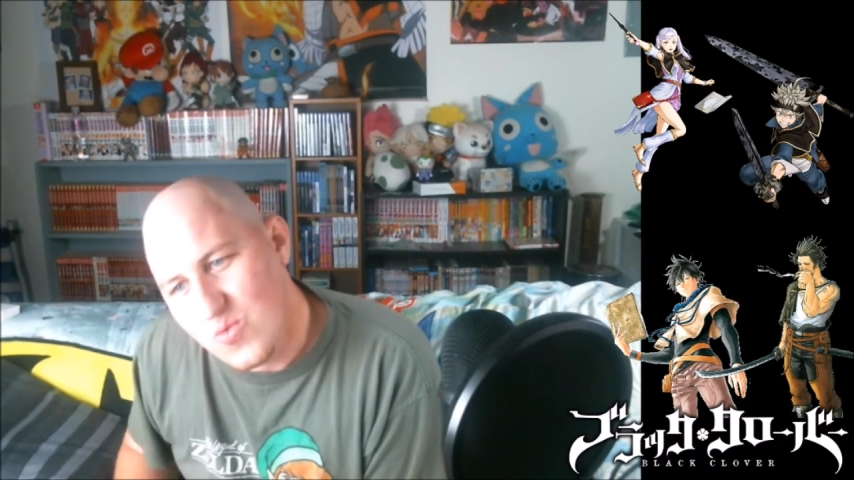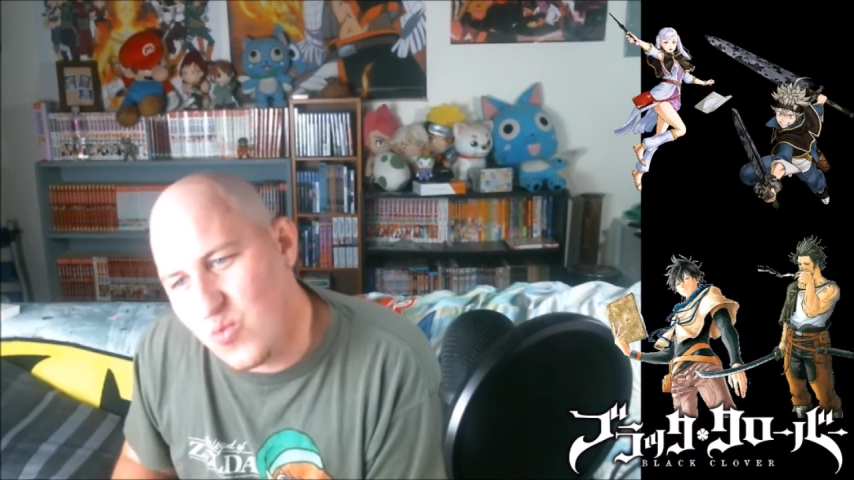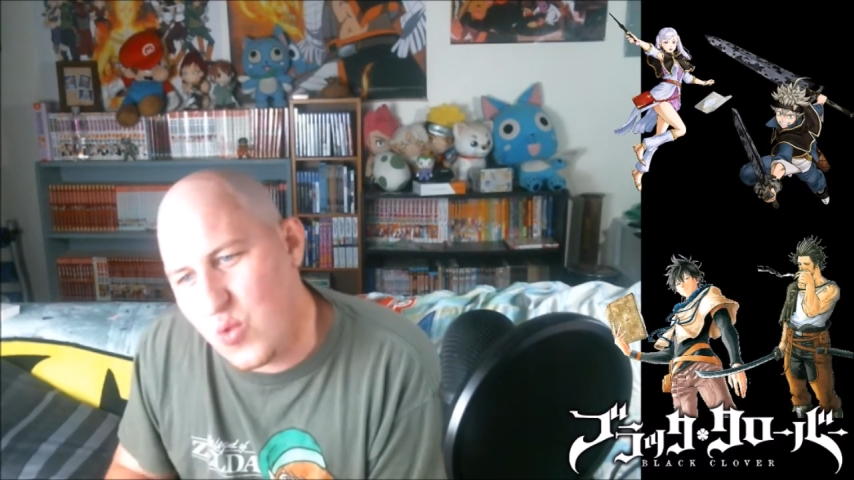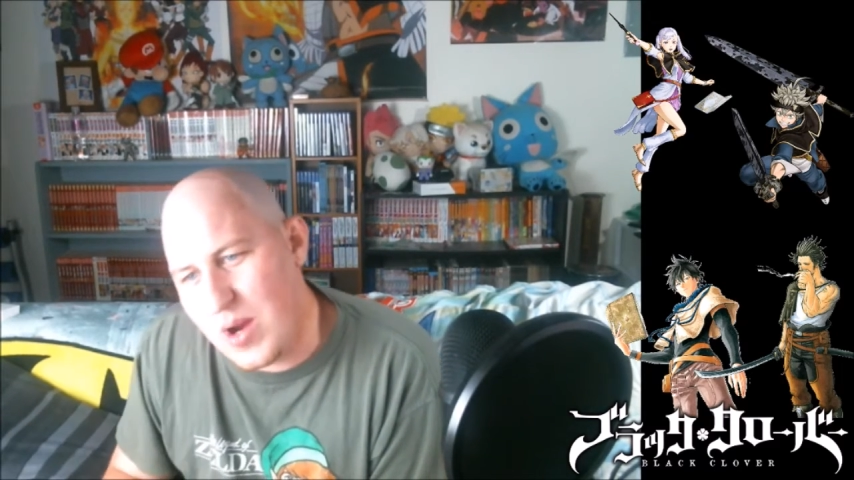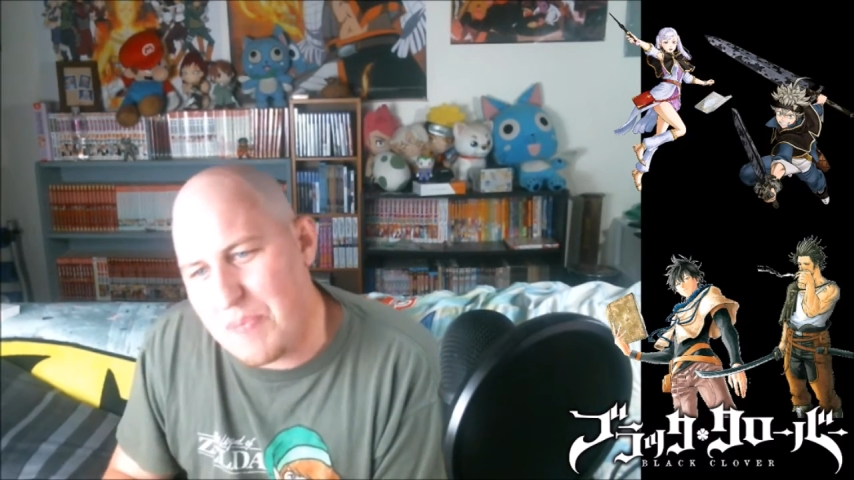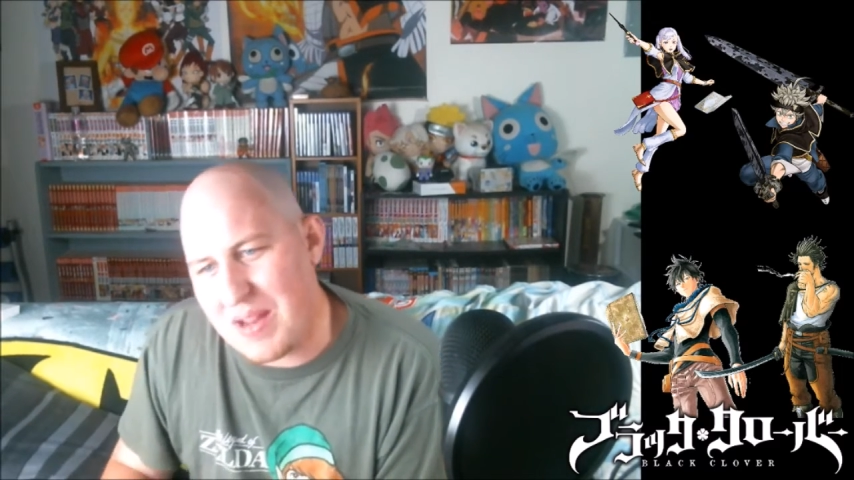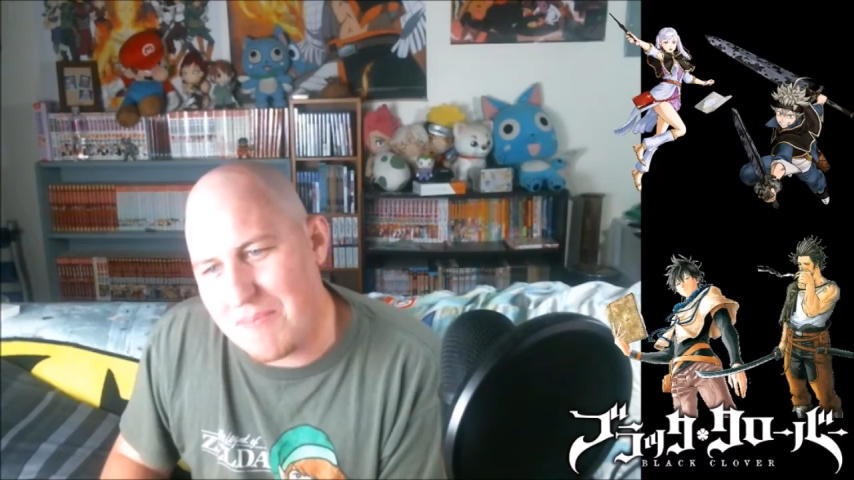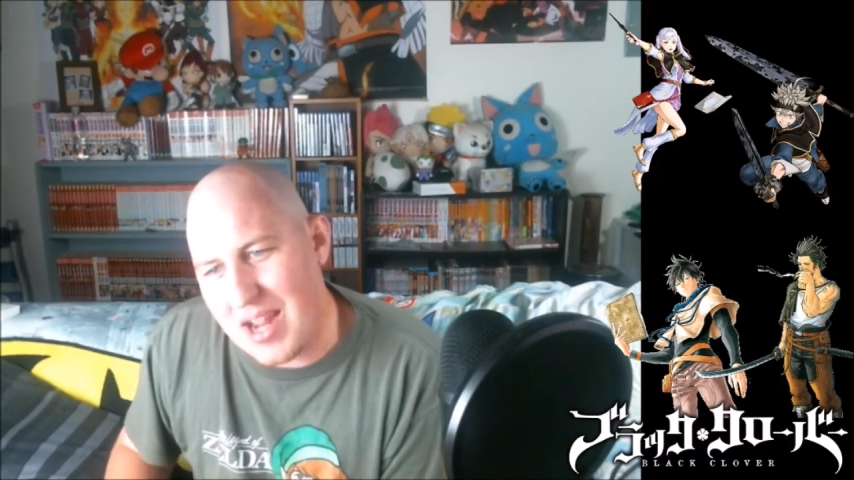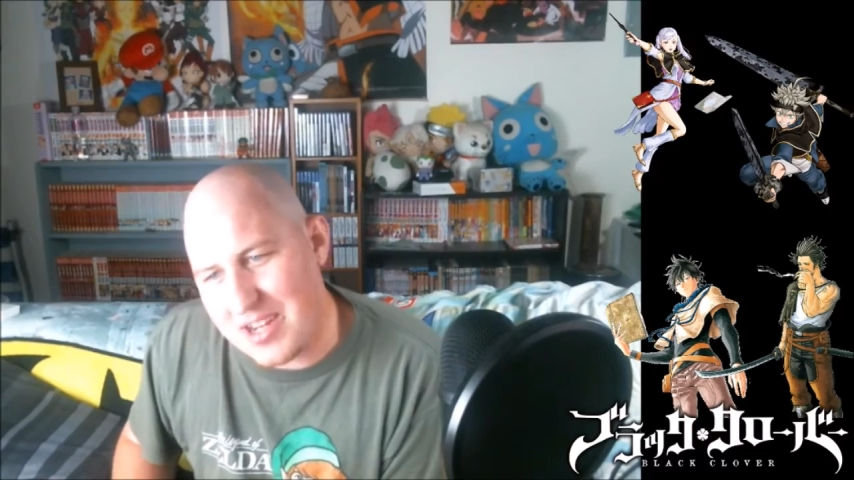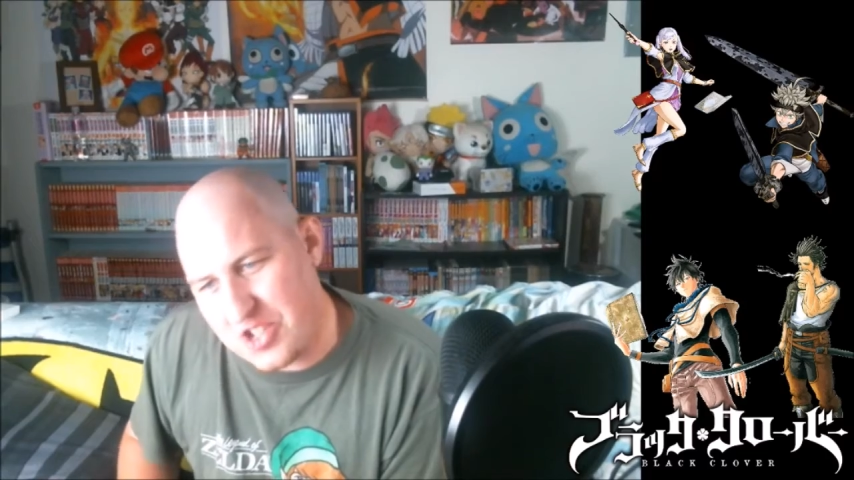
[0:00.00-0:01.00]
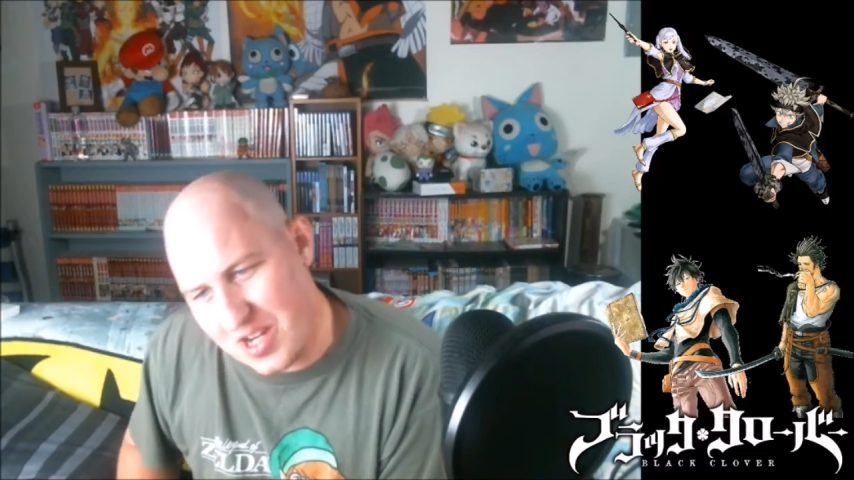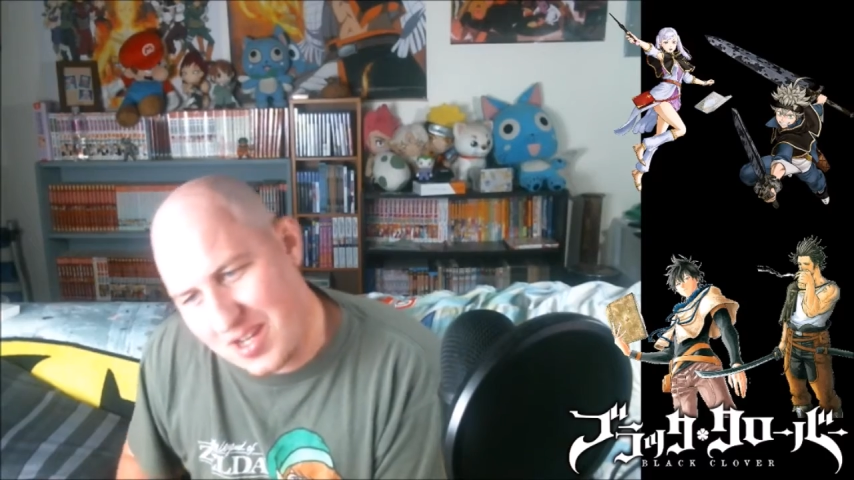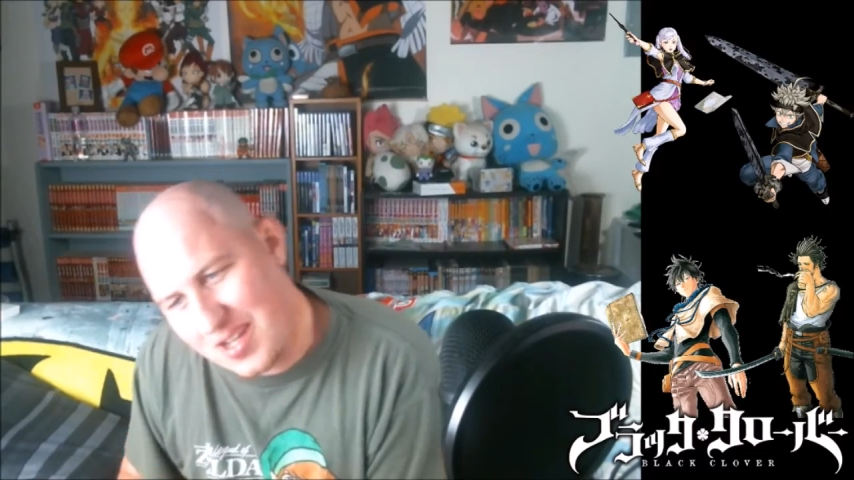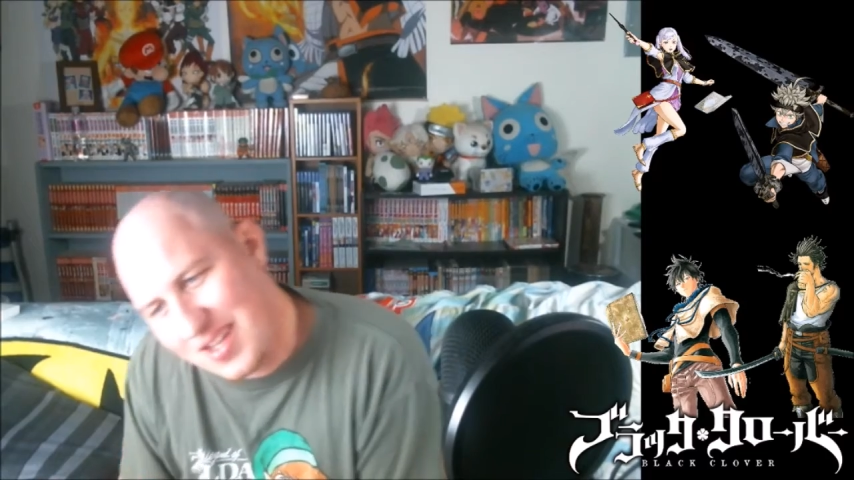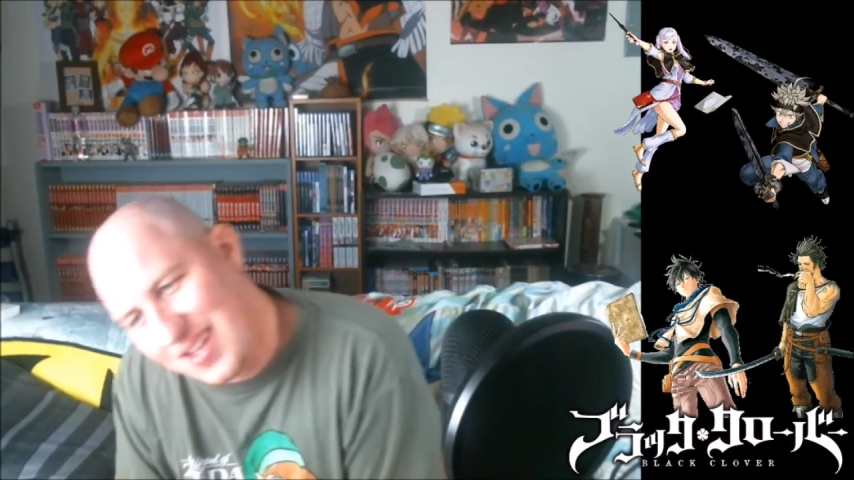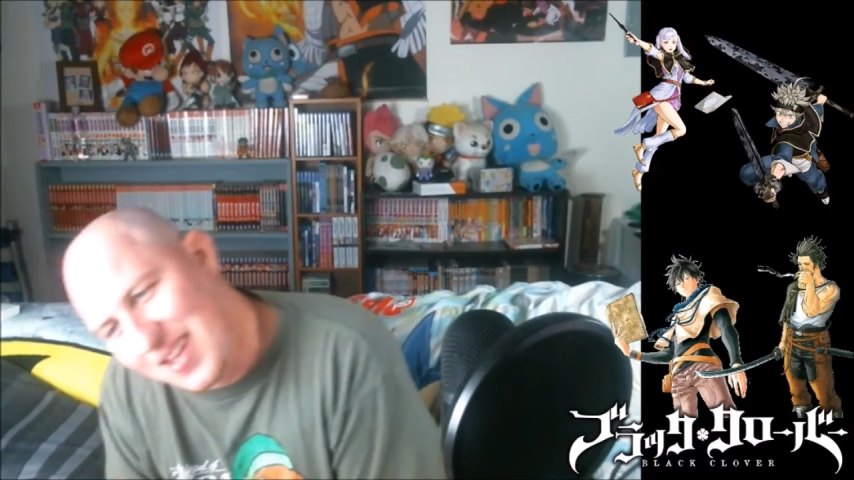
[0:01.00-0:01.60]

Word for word: Ripping magic.